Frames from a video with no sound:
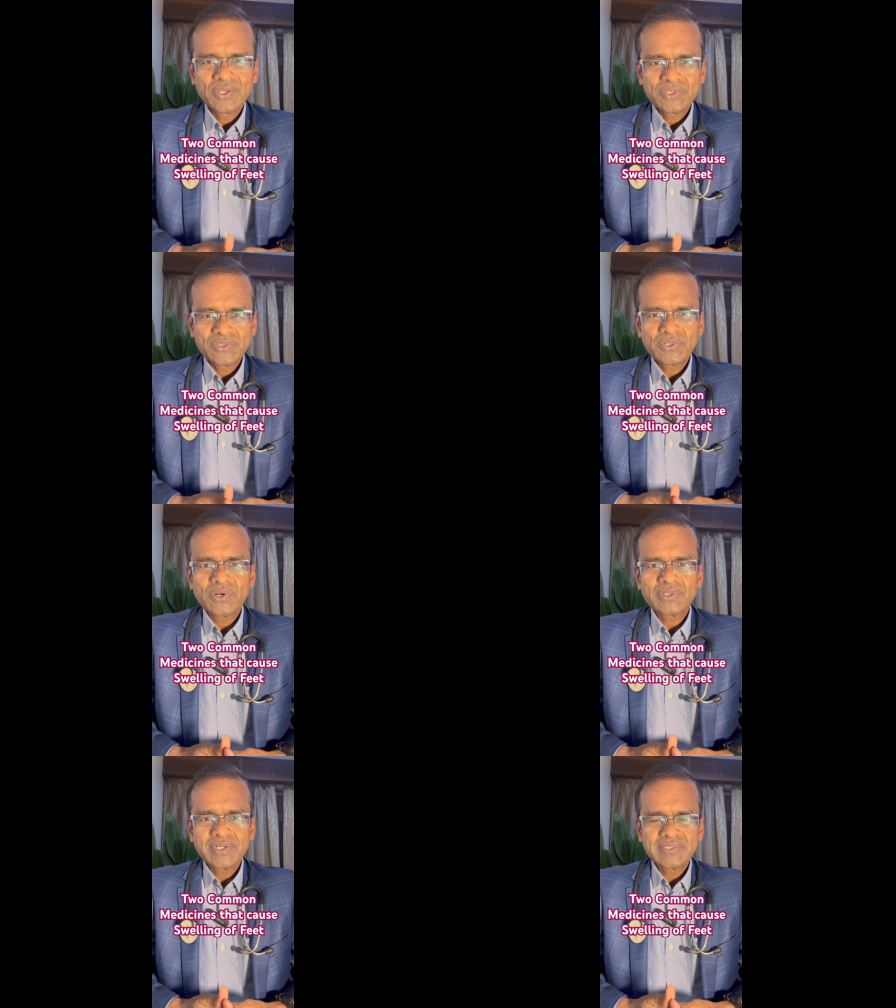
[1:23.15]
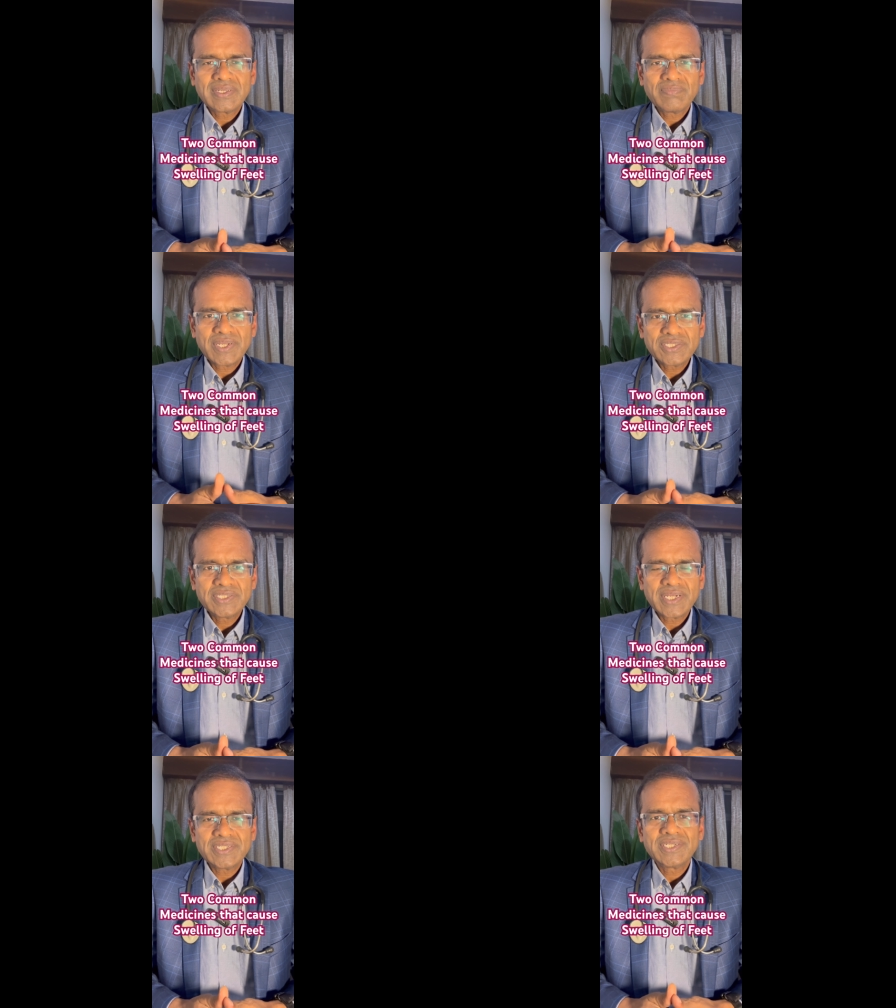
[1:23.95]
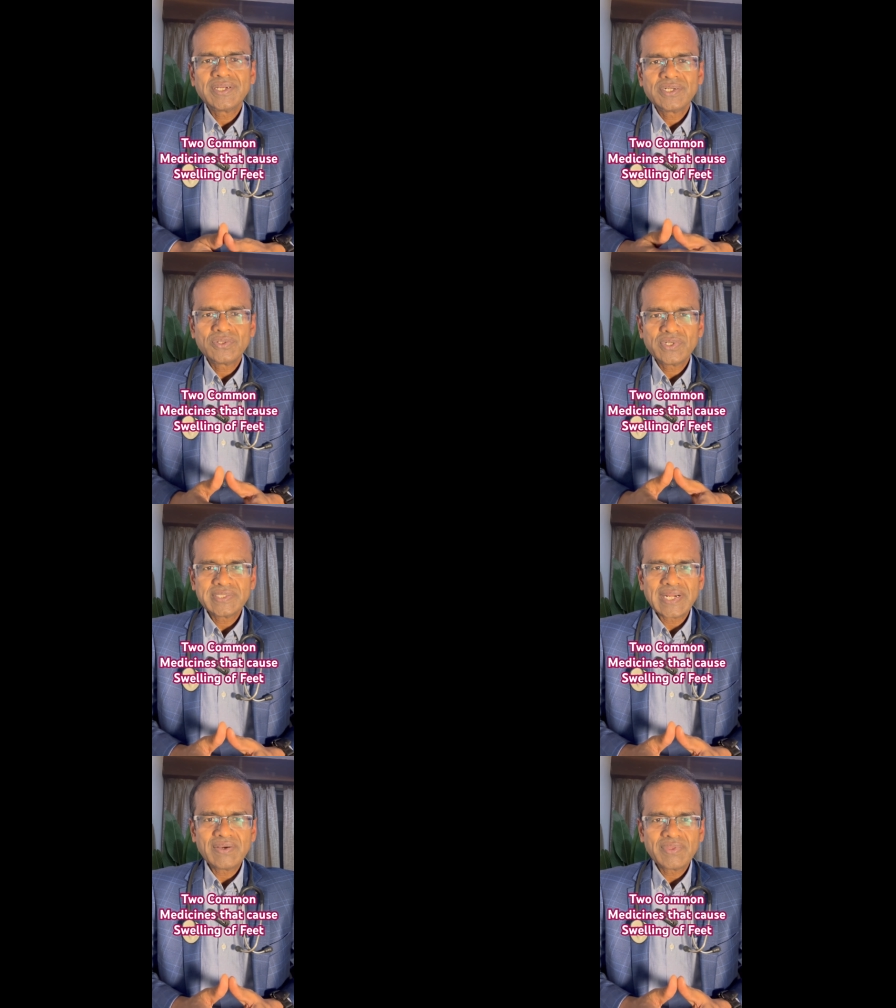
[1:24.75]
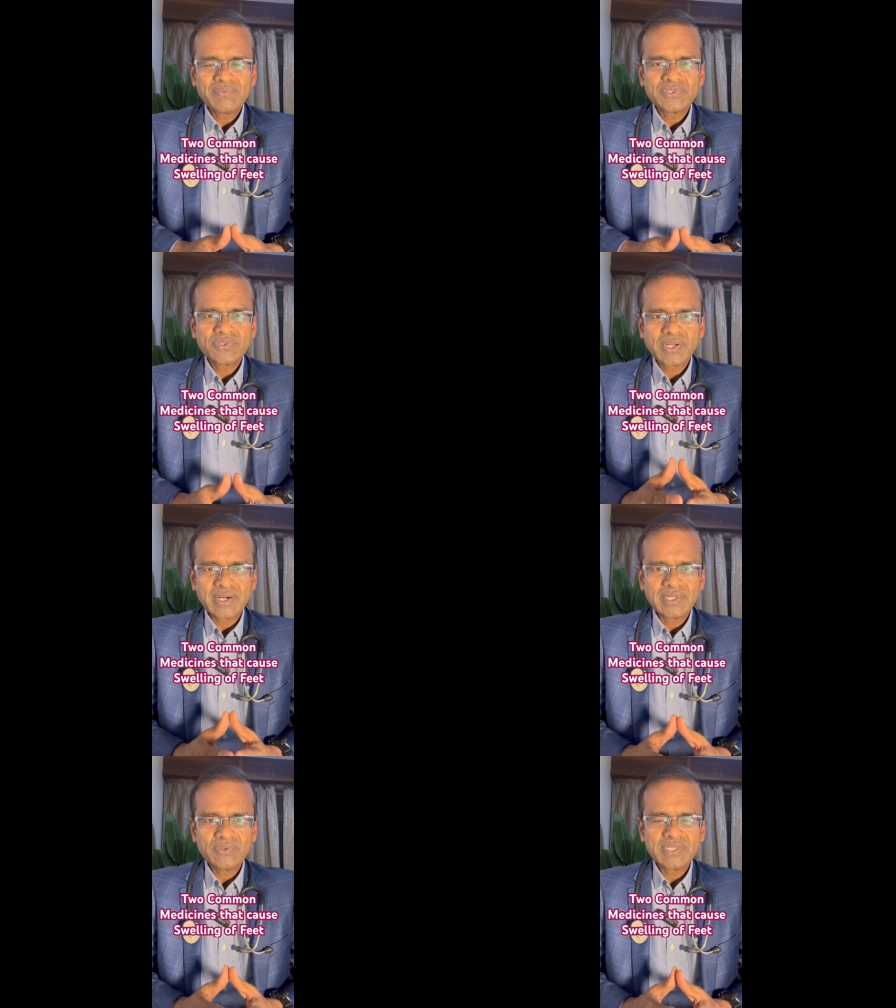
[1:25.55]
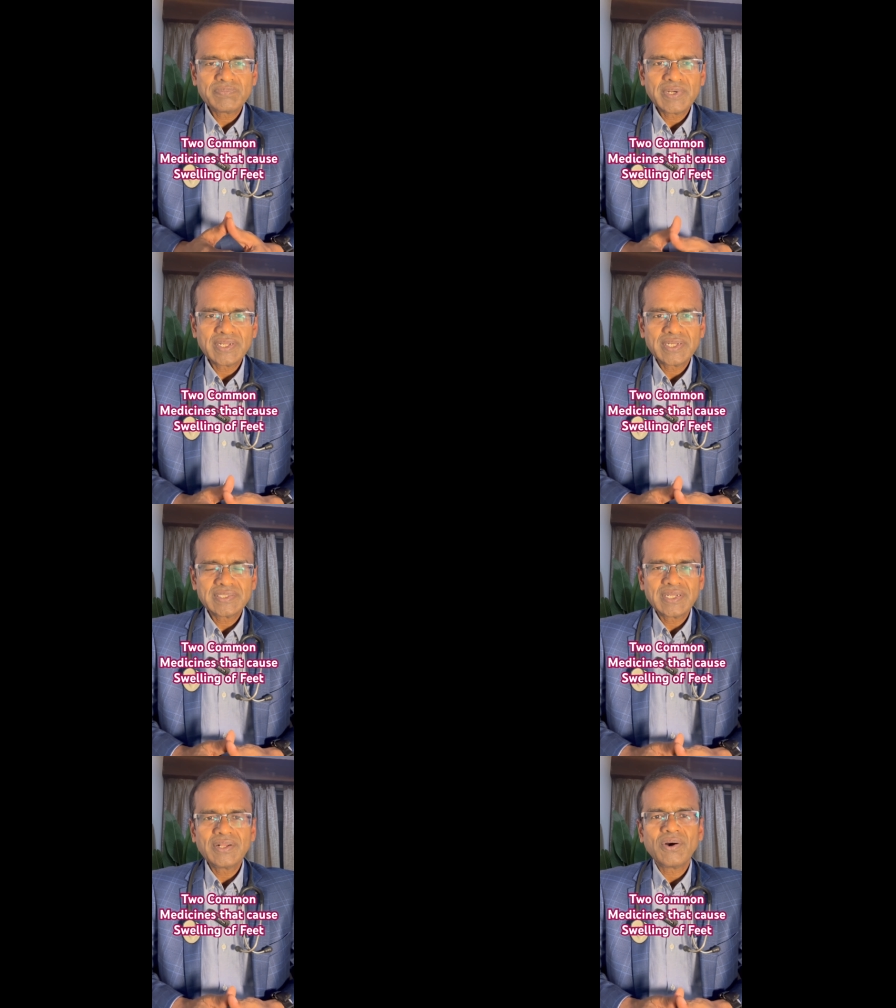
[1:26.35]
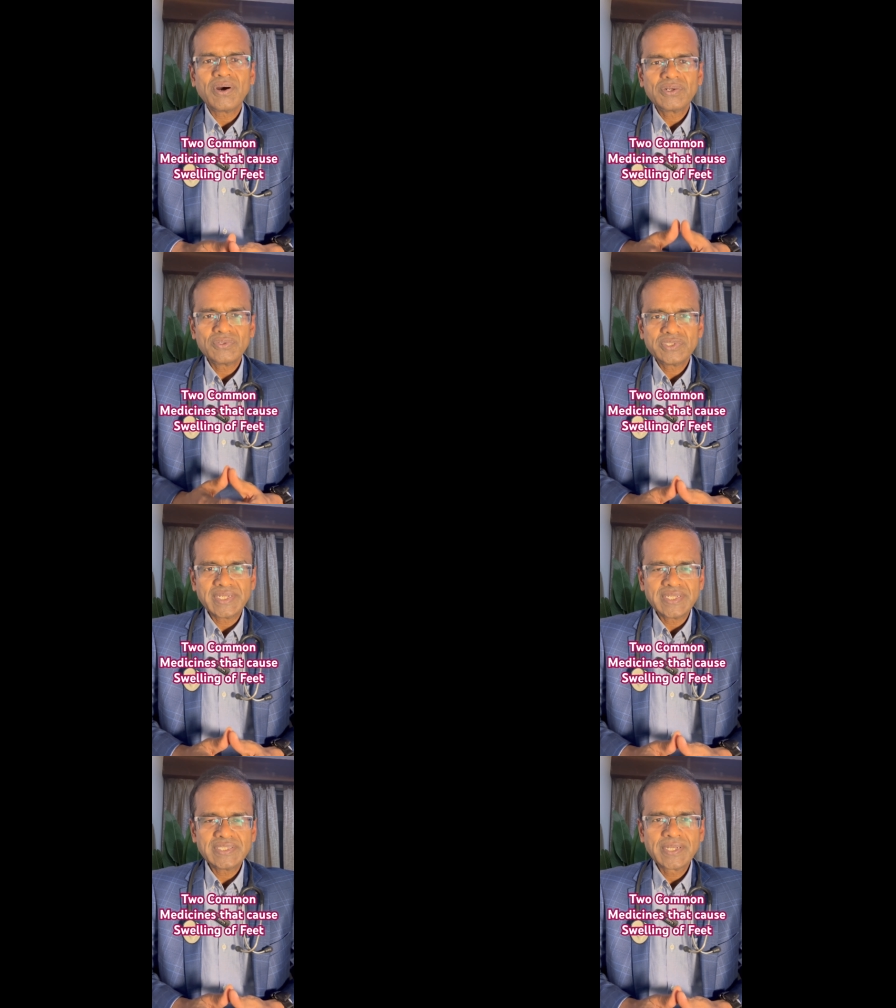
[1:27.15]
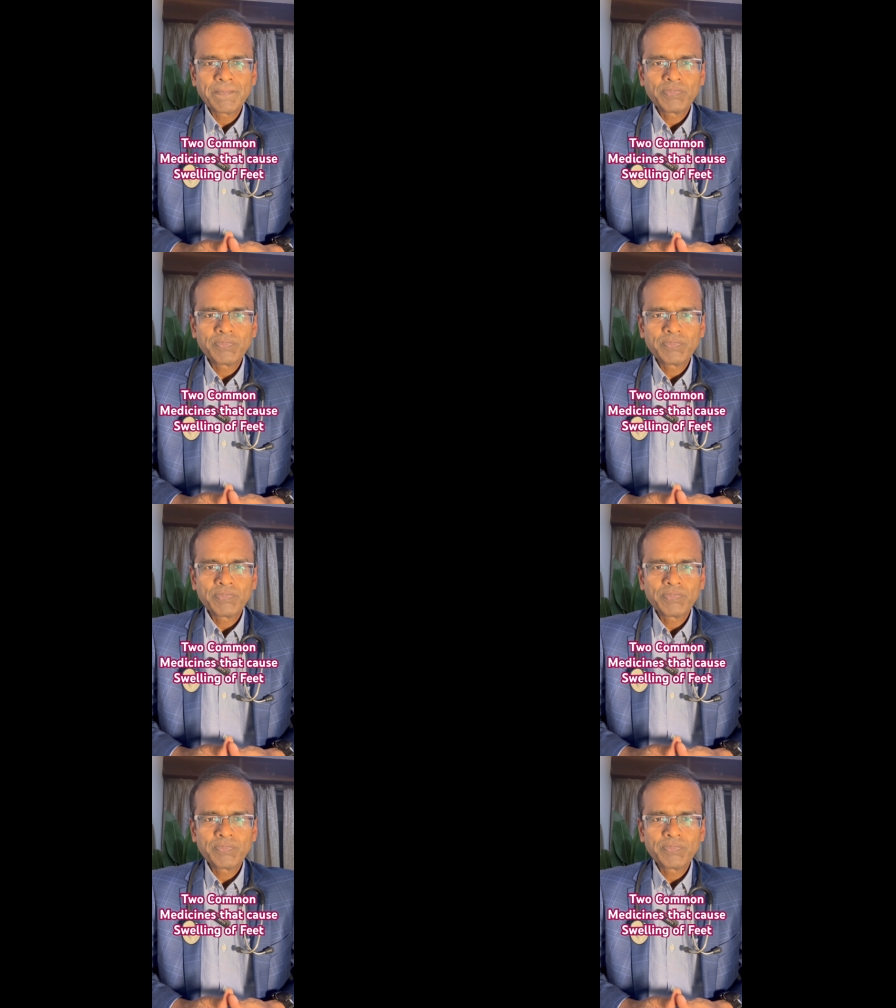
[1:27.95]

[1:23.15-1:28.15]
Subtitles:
So your doctor is the best judge to decide whether we should continue this medication or to change,